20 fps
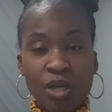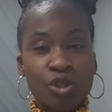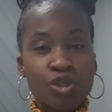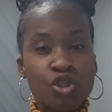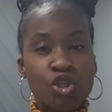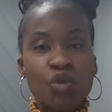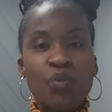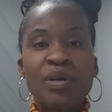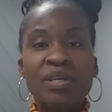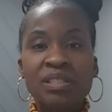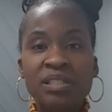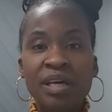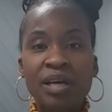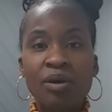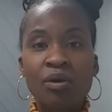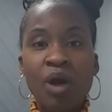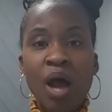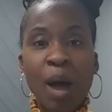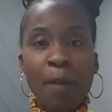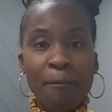2 weeks
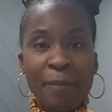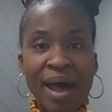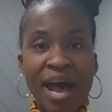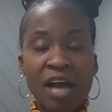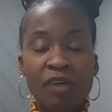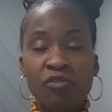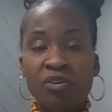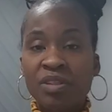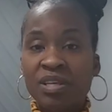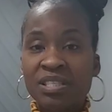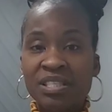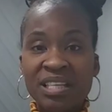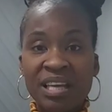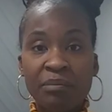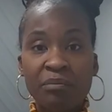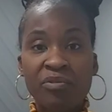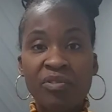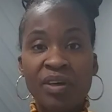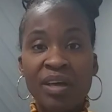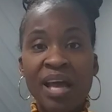later, I'm back for the
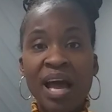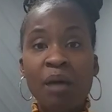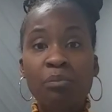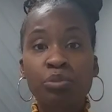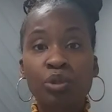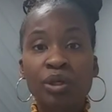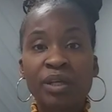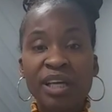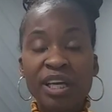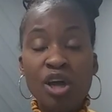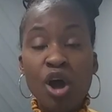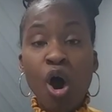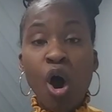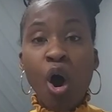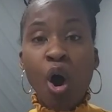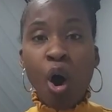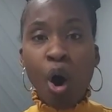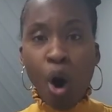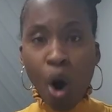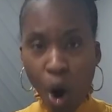same thing. I'm looking
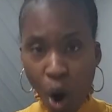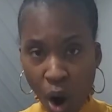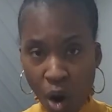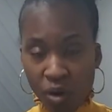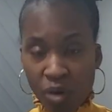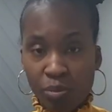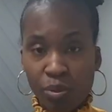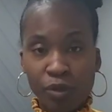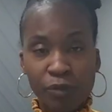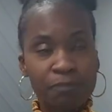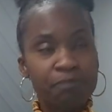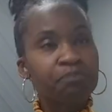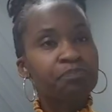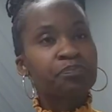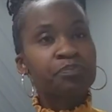horrible.